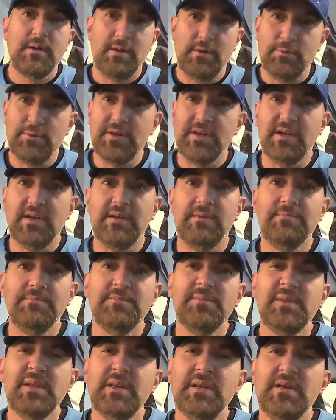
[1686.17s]
Okay.
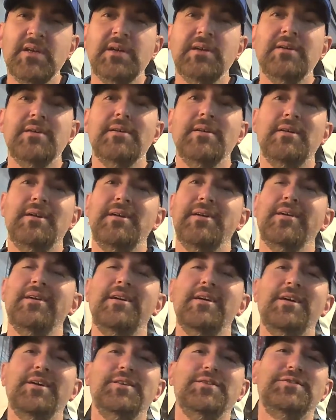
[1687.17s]

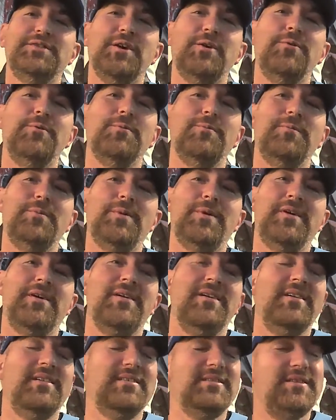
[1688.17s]
So,
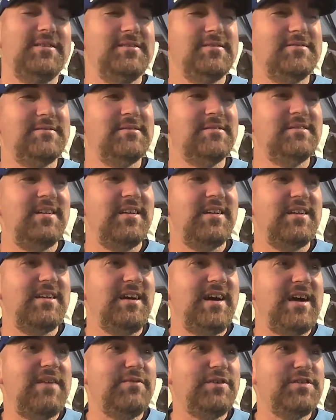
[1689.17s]

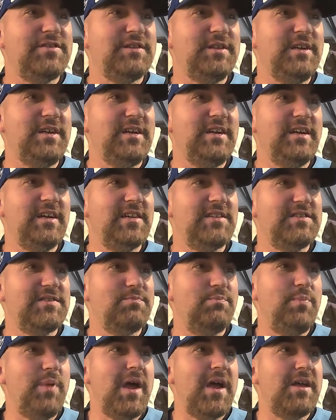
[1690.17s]
obviously, it's
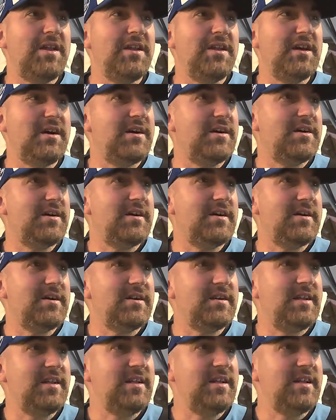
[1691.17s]
been
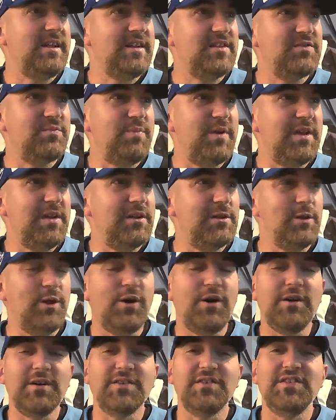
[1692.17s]
a
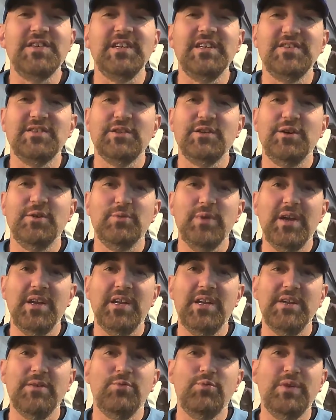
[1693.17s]
long season
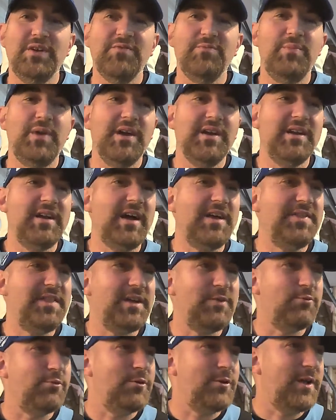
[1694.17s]
already. I
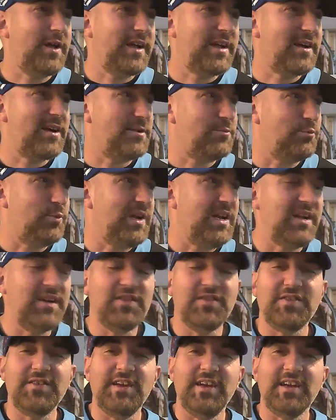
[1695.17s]
think we're like on week
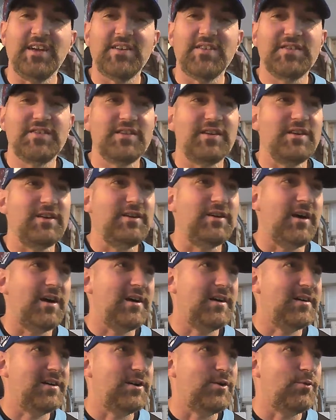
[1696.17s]
6,
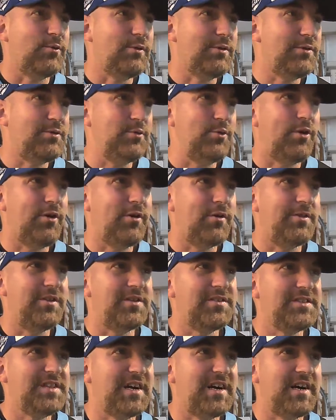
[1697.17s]
going through all
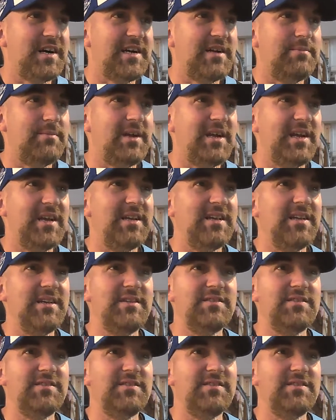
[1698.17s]
this time, and